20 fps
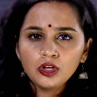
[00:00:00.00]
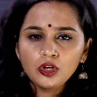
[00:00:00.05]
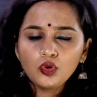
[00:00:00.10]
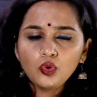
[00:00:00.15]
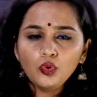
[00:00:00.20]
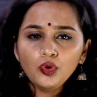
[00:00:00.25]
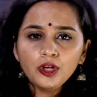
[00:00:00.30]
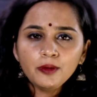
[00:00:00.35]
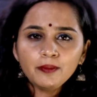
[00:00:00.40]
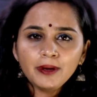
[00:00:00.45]

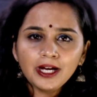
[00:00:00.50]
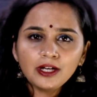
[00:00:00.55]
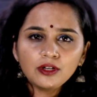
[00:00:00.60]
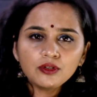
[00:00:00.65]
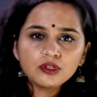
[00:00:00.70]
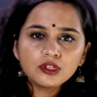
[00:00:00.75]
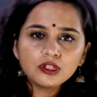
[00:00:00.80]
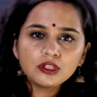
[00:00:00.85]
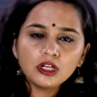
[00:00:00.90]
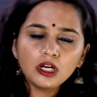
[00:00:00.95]
Going back
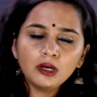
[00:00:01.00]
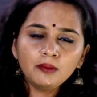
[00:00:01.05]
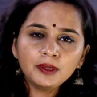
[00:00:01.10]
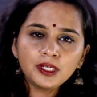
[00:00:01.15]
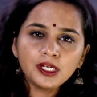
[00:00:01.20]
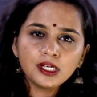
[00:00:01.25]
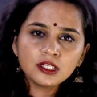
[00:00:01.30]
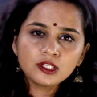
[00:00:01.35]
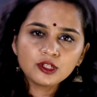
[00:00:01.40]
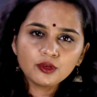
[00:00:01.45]
to
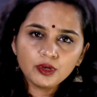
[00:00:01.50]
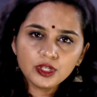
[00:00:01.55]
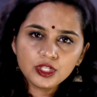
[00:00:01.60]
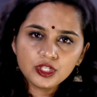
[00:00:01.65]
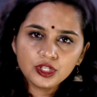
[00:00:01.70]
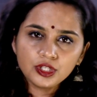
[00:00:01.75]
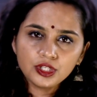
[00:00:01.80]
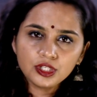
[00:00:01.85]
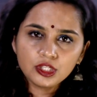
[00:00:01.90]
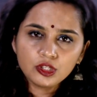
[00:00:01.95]
Siddaramaiah's
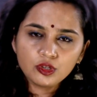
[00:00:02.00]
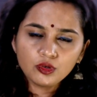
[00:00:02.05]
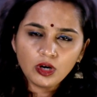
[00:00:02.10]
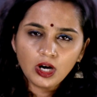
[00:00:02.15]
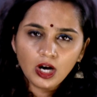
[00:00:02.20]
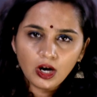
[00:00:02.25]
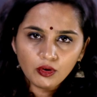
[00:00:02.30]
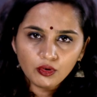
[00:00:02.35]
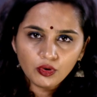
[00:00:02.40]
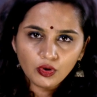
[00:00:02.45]
question as to
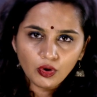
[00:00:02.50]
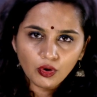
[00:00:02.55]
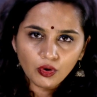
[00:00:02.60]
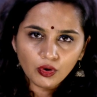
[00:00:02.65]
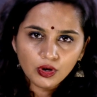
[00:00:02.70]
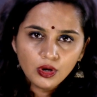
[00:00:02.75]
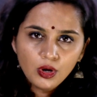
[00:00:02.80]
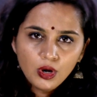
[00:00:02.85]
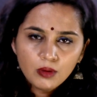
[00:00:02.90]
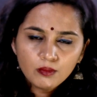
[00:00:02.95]
how
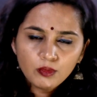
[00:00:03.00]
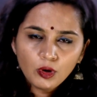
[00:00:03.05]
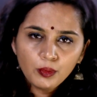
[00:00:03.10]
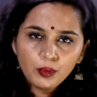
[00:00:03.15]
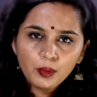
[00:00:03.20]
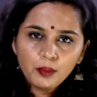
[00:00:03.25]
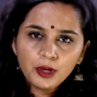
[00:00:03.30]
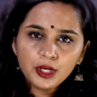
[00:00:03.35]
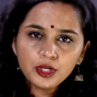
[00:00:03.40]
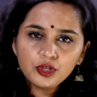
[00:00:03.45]
long,
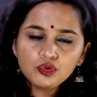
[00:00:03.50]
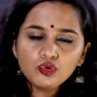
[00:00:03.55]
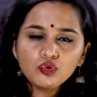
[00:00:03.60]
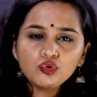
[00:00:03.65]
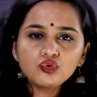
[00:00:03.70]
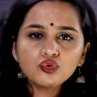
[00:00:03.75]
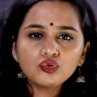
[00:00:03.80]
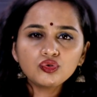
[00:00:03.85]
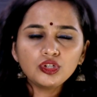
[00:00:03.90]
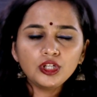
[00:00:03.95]
probably
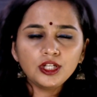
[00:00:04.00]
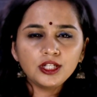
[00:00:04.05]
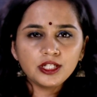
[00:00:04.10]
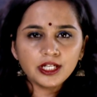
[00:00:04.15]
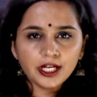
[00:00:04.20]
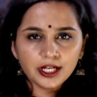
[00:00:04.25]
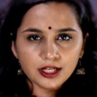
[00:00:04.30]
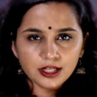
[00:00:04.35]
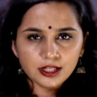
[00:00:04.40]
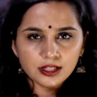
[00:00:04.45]
two to three
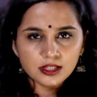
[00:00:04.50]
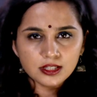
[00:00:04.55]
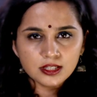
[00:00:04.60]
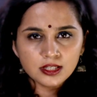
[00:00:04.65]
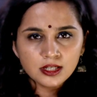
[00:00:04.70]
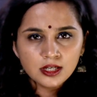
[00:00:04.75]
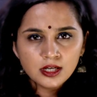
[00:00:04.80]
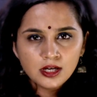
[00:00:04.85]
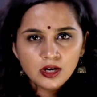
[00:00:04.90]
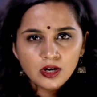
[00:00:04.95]

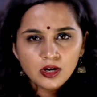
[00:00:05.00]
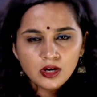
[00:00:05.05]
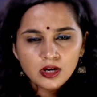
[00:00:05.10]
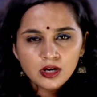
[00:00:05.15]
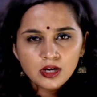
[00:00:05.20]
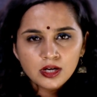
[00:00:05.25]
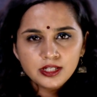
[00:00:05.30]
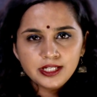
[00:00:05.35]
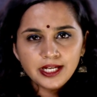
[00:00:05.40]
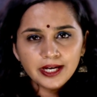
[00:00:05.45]
decades.
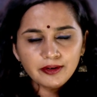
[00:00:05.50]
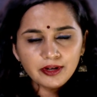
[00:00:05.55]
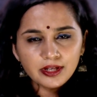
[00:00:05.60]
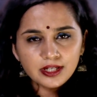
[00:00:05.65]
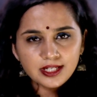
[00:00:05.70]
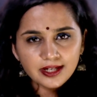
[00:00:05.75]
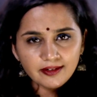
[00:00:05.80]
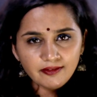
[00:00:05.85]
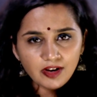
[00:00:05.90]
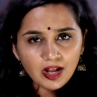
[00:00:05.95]
De
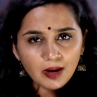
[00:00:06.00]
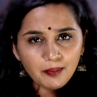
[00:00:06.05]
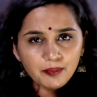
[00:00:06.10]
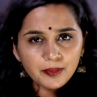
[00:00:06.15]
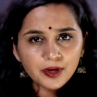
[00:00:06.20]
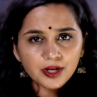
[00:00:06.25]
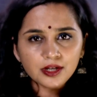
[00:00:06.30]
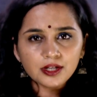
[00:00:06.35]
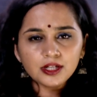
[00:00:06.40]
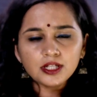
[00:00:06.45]

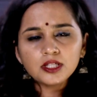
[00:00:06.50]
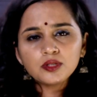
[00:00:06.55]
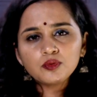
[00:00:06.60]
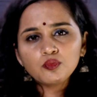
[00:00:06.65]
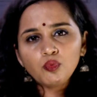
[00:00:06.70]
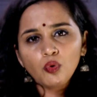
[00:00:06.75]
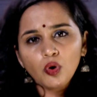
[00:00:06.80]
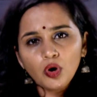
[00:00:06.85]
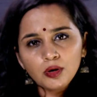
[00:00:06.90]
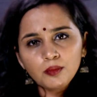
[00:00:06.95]
development is
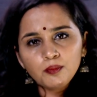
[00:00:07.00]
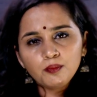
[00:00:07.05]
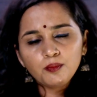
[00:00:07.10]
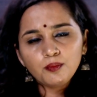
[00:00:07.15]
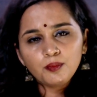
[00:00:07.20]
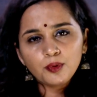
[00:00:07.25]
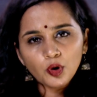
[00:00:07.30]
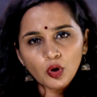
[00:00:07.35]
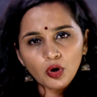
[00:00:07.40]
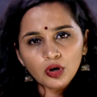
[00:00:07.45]
what
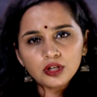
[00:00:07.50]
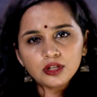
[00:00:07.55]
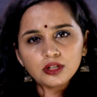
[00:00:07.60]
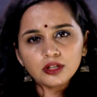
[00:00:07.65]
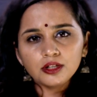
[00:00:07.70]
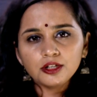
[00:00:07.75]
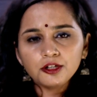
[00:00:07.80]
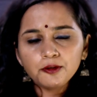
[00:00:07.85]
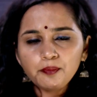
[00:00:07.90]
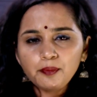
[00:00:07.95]
brought
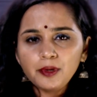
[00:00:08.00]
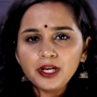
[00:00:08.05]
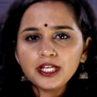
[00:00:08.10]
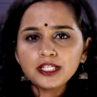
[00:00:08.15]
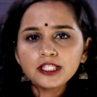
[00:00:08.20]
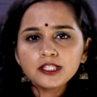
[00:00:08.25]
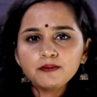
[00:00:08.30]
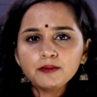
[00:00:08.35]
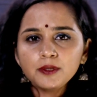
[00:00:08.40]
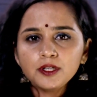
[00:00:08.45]

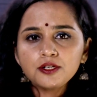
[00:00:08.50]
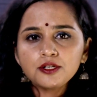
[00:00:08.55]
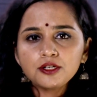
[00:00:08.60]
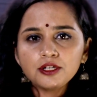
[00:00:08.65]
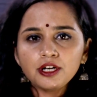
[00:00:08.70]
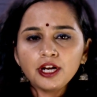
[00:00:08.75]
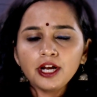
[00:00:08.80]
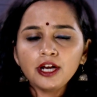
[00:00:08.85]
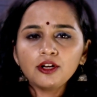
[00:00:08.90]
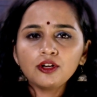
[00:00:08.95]
replacement
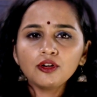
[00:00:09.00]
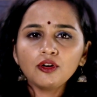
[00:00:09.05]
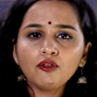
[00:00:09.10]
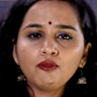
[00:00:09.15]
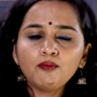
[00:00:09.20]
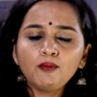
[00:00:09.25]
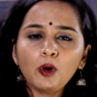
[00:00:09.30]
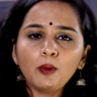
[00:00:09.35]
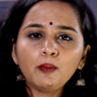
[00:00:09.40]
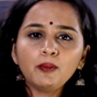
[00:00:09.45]
rate
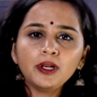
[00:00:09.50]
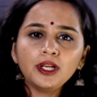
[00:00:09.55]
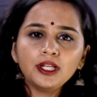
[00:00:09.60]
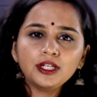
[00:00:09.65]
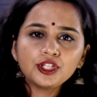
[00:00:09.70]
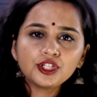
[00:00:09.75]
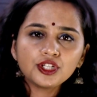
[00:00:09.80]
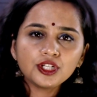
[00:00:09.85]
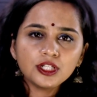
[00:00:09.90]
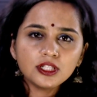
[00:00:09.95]
of
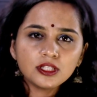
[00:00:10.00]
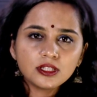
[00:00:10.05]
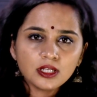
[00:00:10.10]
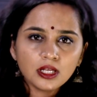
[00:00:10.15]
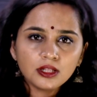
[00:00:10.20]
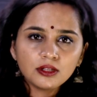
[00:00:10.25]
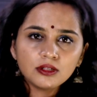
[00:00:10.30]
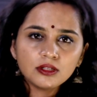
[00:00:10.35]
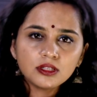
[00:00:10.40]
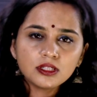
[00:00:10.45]
population in
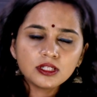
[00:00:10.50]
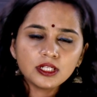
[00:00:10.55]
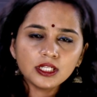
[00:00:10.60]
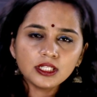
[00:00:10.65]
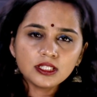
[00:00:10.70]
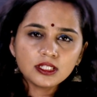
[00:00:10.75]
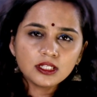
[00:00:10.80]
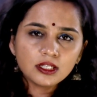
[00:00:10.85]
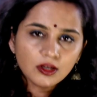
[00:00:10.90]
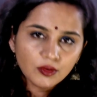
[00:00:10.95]
southern
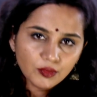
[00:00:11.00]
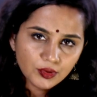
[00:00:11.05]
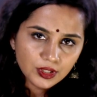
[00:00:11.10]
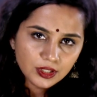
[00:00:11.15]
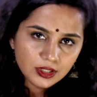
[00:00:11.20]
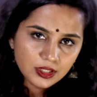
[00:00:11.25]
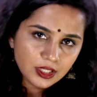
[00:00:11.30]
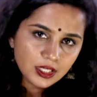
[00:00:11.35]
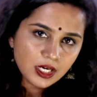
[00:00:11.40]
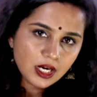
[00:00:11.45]
states
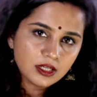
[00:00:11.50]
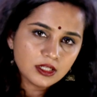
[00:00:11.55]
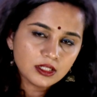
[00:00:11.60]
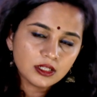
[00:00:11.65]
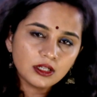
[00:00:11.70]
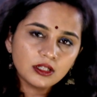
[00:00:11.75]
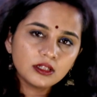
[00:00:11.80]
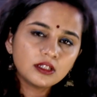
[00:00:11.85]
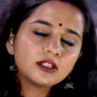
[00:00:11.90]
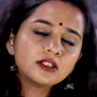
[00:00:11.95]
including
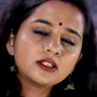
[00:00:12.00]
Karnataka. The